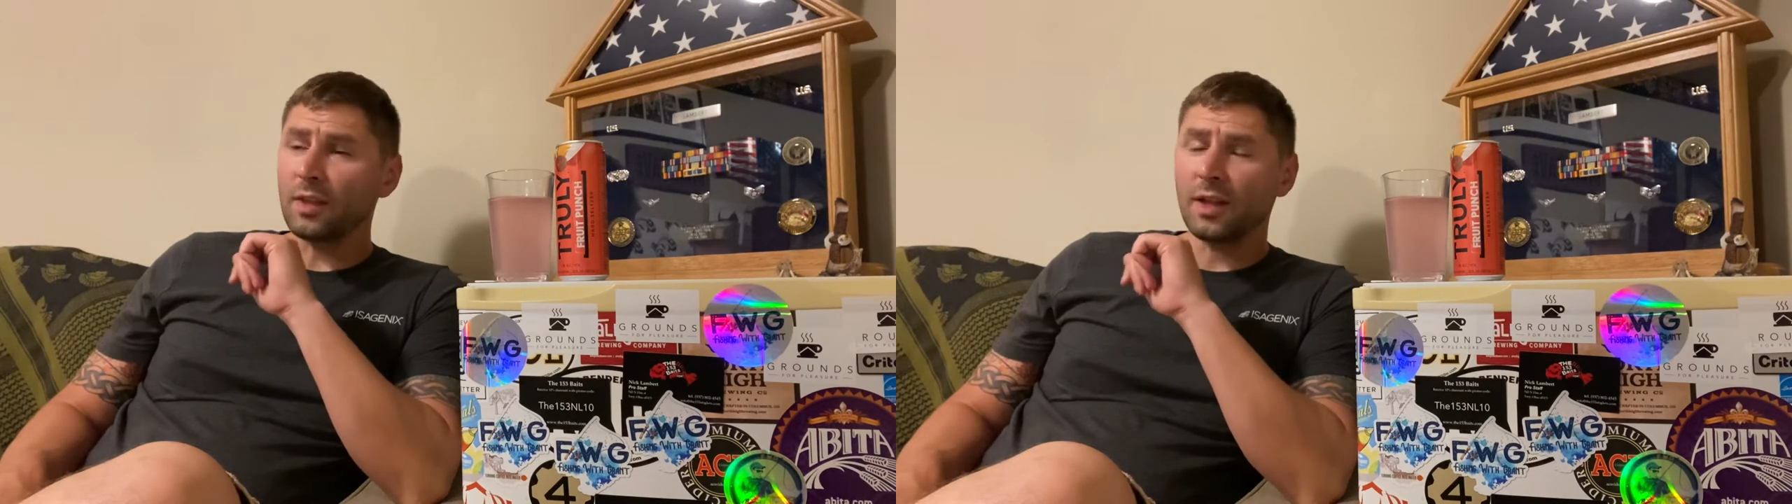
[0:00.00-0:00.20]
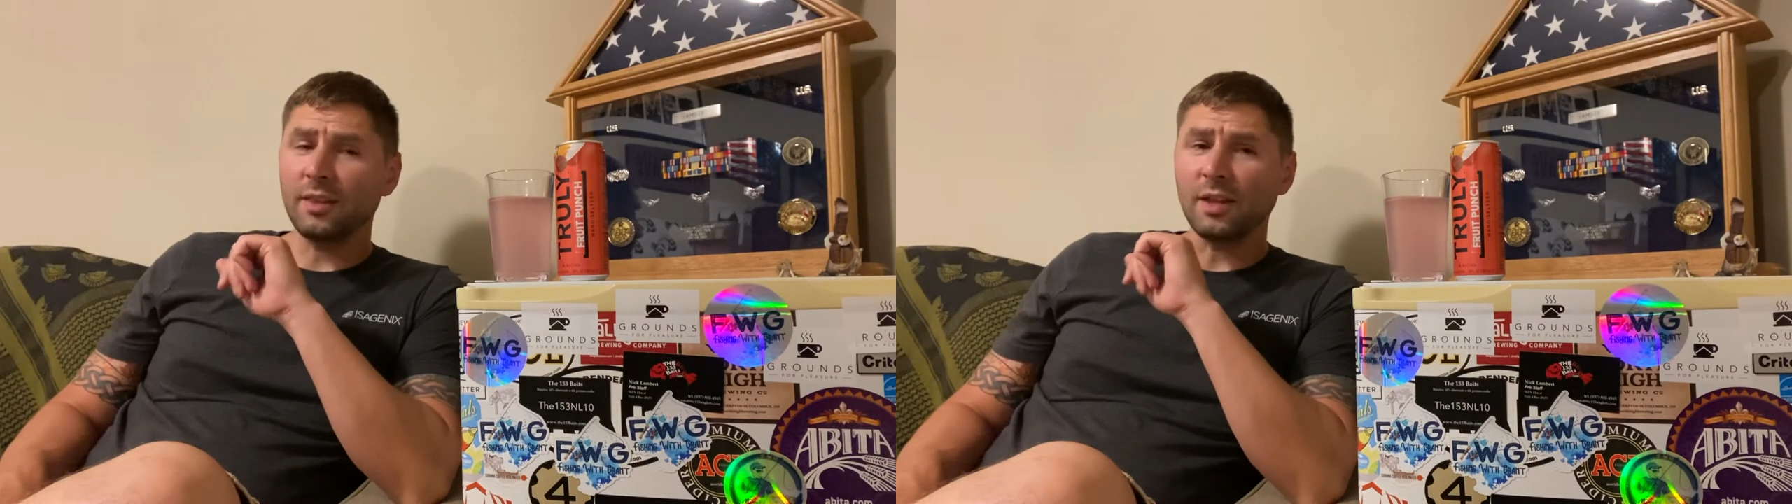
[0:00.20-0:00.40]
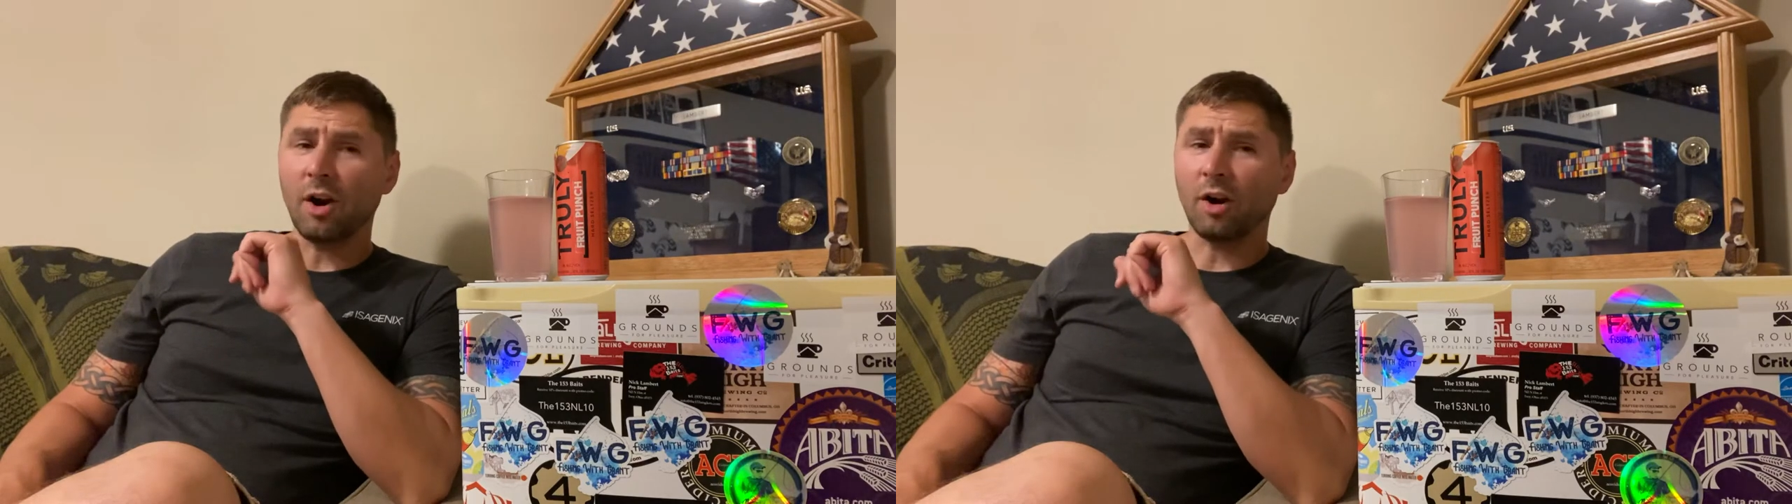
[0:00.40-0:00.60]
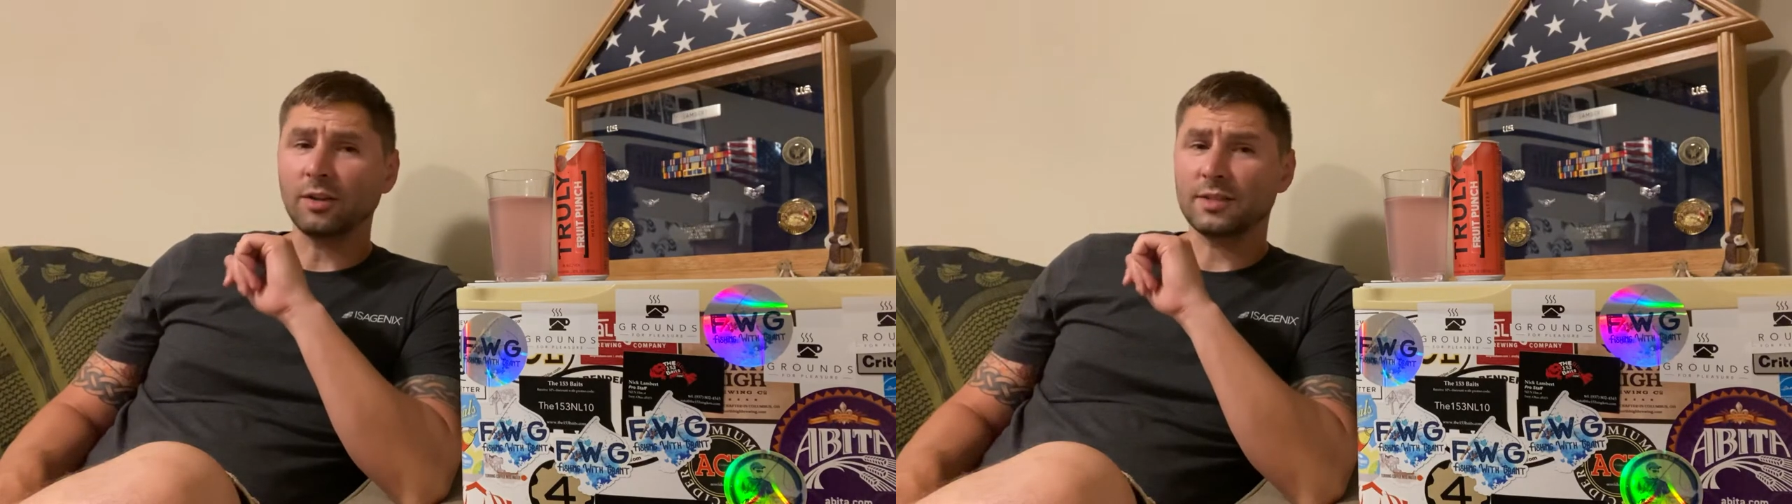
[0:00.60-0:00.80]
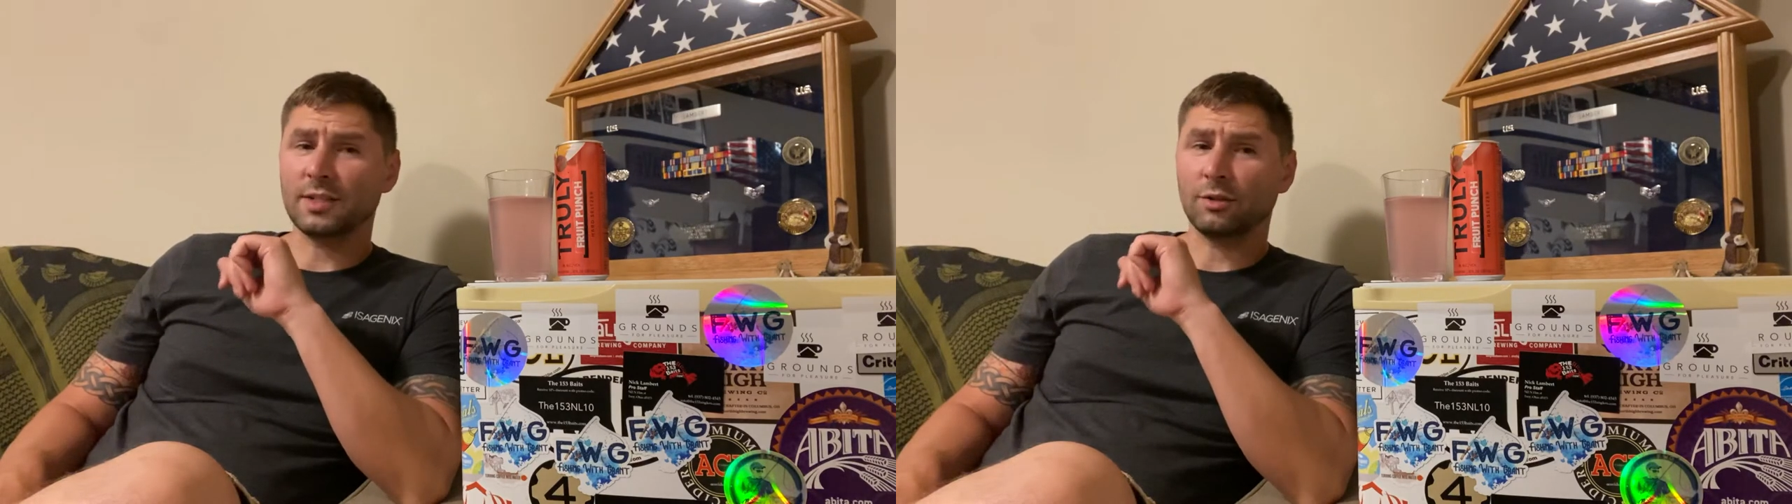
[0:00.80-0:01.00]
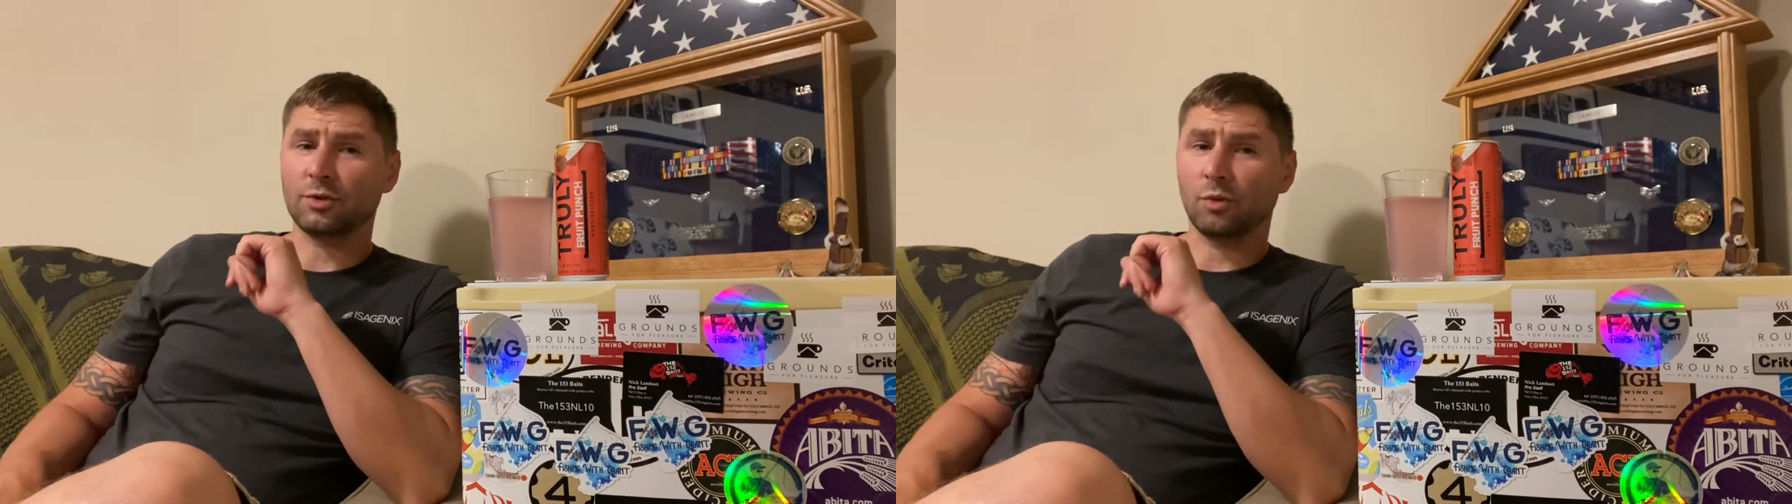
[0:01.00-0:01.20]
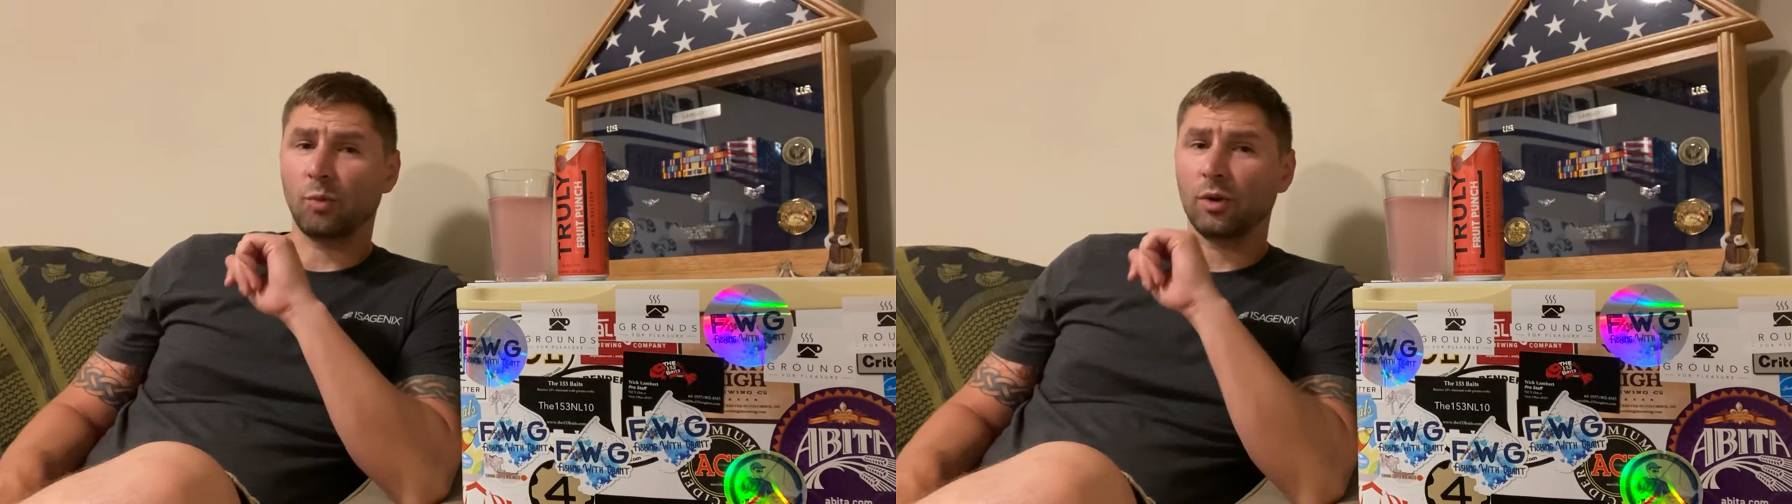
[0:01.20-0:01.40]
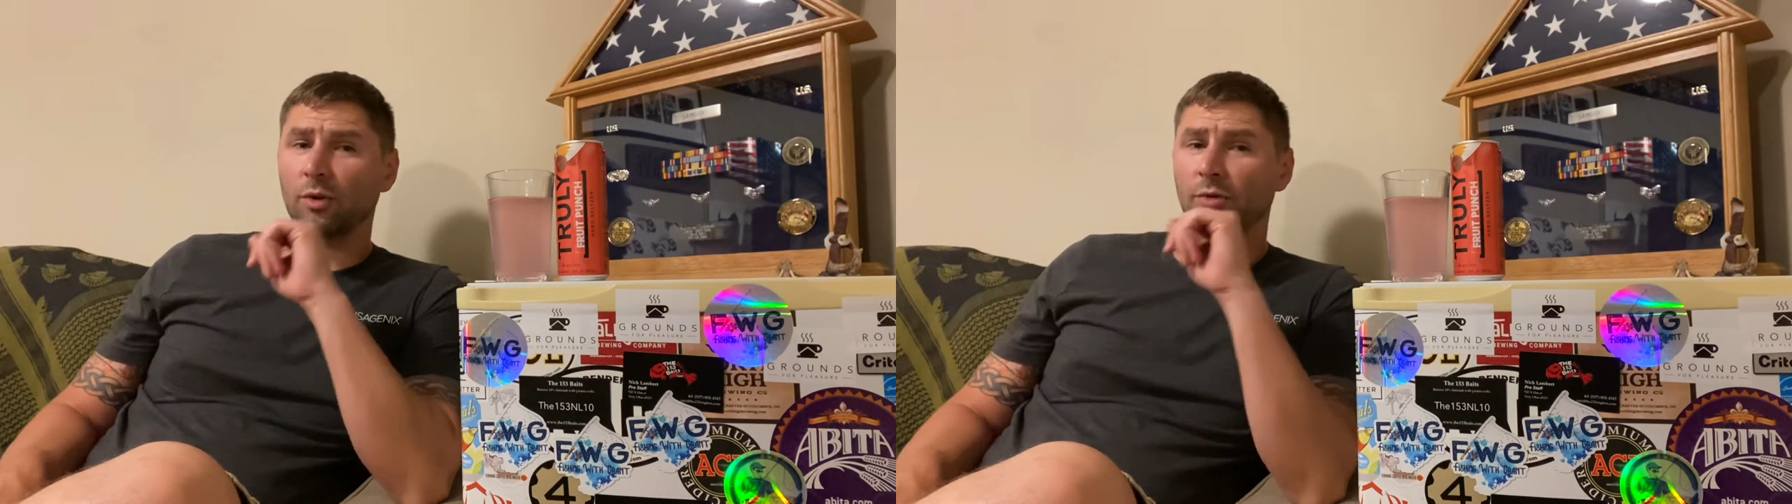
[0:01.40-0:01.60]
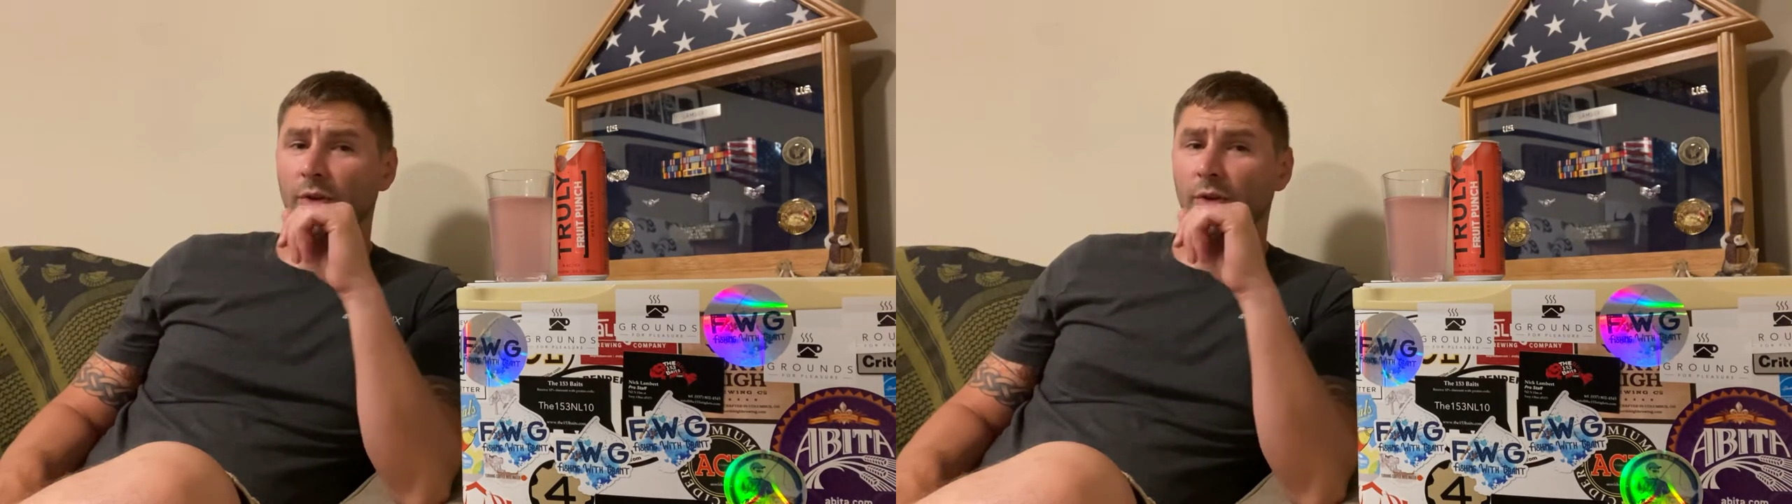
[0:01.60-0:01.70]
in the hard seltzer world,